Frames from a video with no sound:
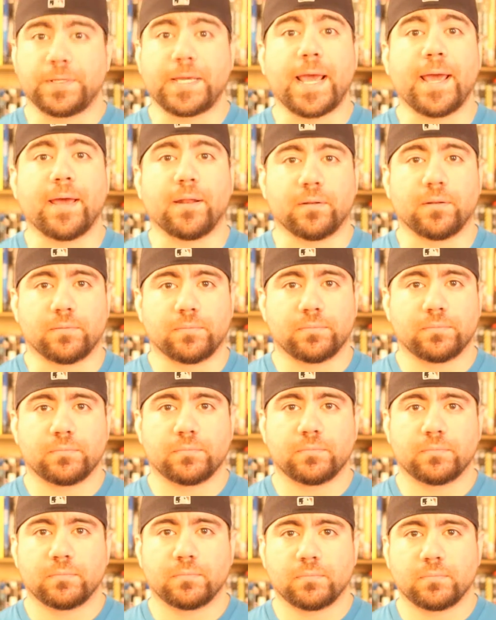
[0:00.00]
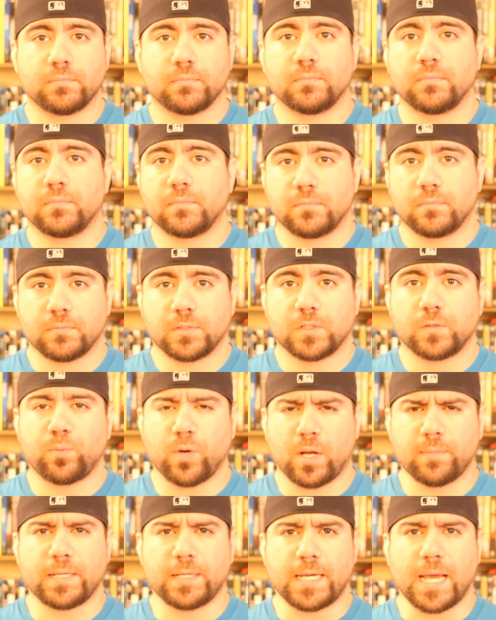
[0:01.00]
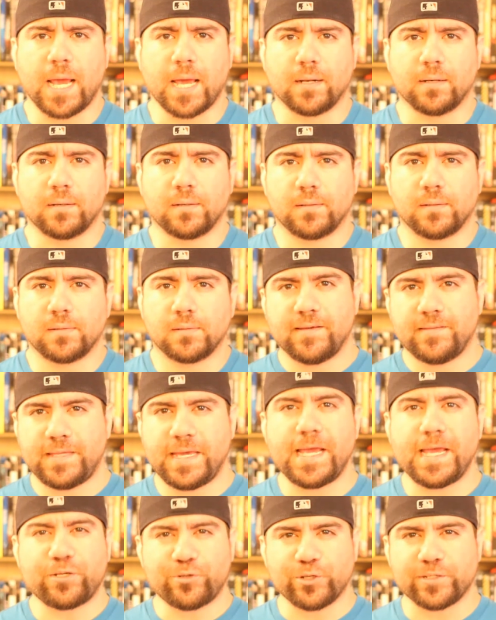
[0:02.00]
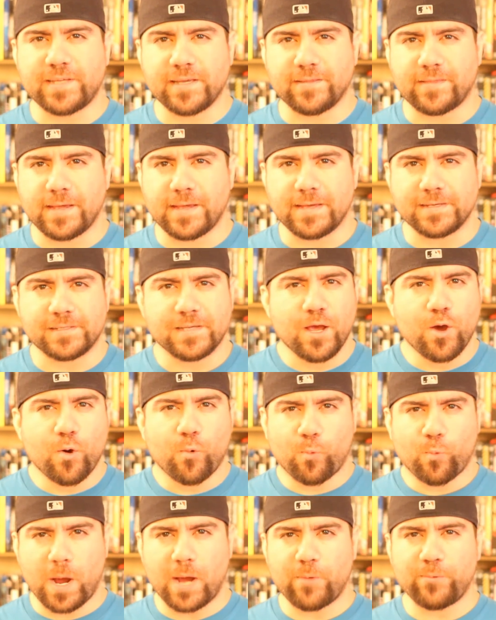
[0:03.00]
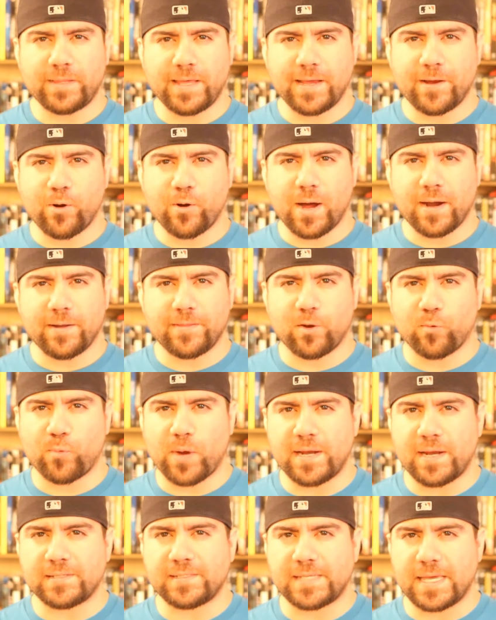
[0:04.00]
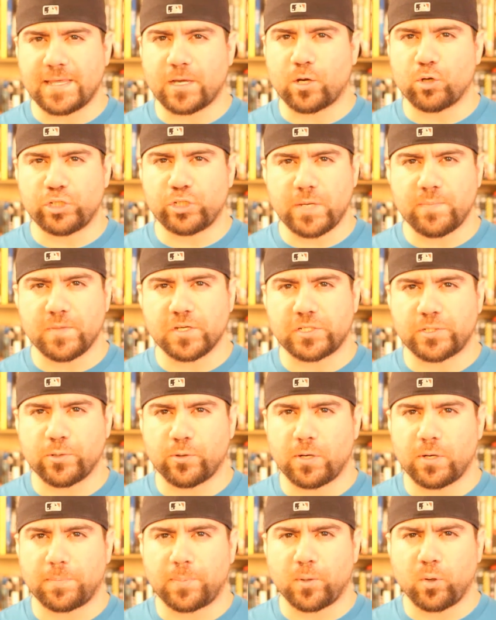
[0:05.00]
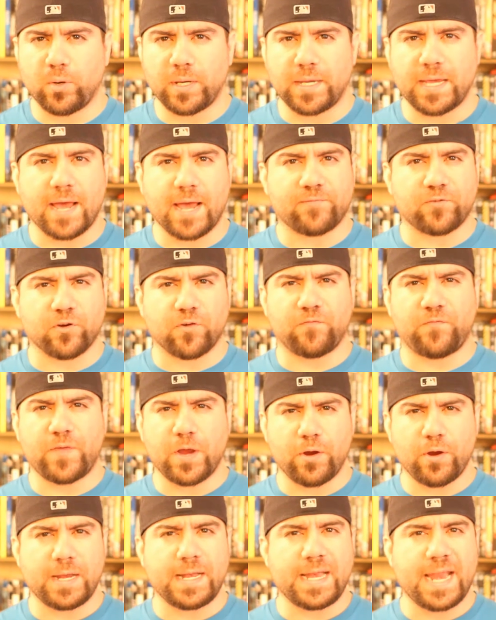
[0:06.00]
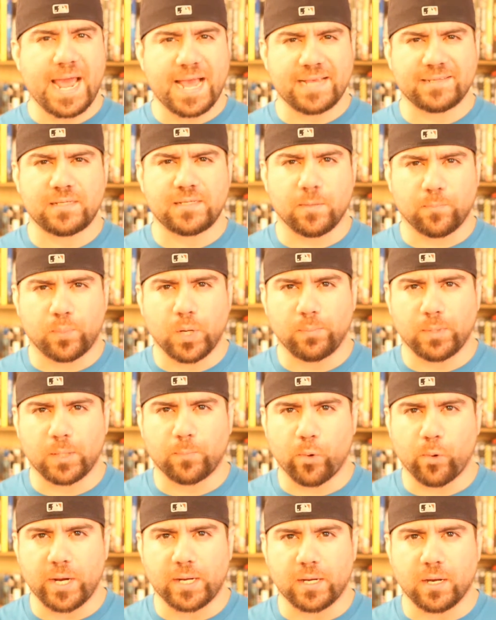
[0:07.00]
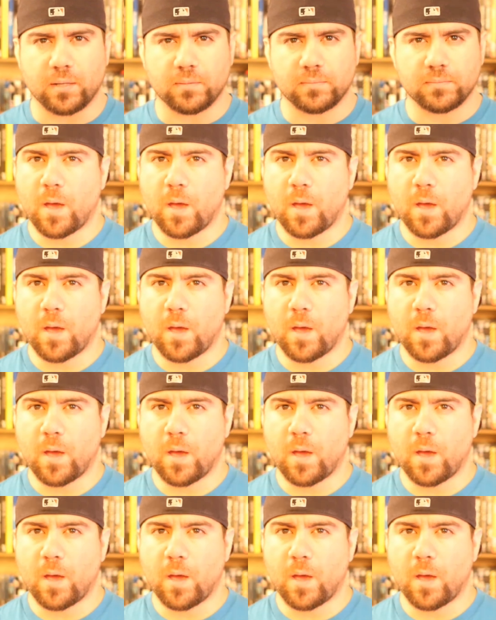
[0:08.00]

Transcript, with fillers: Yen. It's probably yen. The interesting thing is, why would they go out of their way to say that Kojima is still an employee after a very nasty and public breakup?